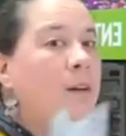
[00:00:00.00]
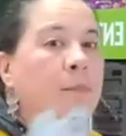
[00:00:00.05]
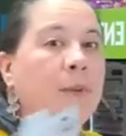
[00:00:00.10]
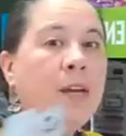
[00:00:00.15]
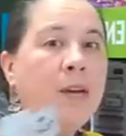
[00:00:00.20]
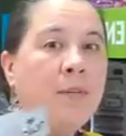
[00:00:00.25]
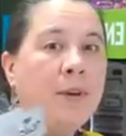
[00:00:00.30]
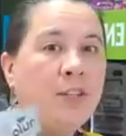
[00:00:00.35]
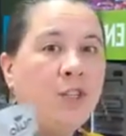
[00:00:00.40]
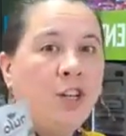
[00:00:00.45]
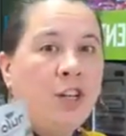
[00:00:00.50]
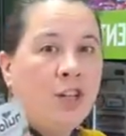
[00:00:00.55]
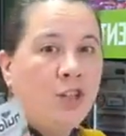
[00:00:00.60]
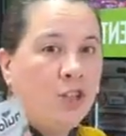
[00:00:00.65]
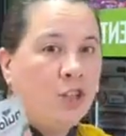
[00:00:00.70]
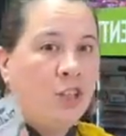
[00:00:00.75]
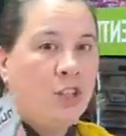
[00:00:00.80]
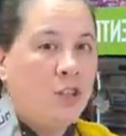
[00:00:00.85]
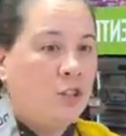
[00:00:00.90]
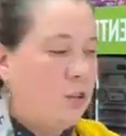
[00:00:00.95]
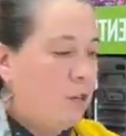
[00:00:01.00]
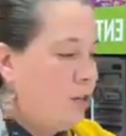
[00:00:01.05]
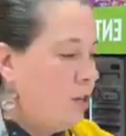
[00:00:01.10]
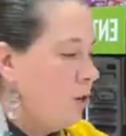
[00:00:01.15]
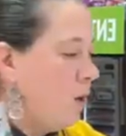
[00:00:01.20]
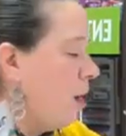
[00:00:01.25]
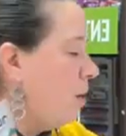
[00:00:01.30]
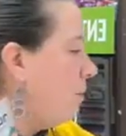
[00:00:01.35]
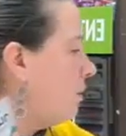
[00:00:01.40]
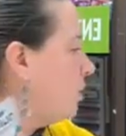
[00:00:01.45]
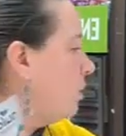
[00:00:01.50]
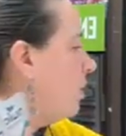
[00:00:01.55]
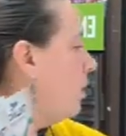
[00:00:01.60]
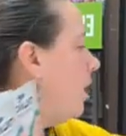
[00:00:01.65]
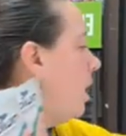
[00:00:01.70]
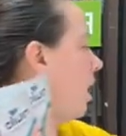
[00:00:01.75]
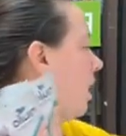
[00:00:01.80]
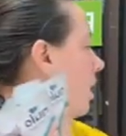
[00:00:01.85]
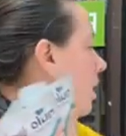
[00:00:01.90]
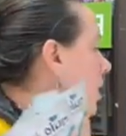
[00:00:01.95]
You get my cheat sheet so I know how much they
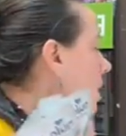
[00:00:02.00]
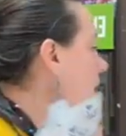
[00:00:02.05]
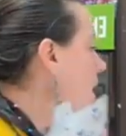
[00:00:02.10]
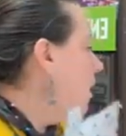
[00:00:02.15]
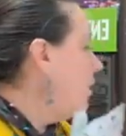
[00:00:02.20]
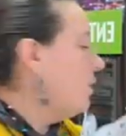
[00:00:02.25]
are.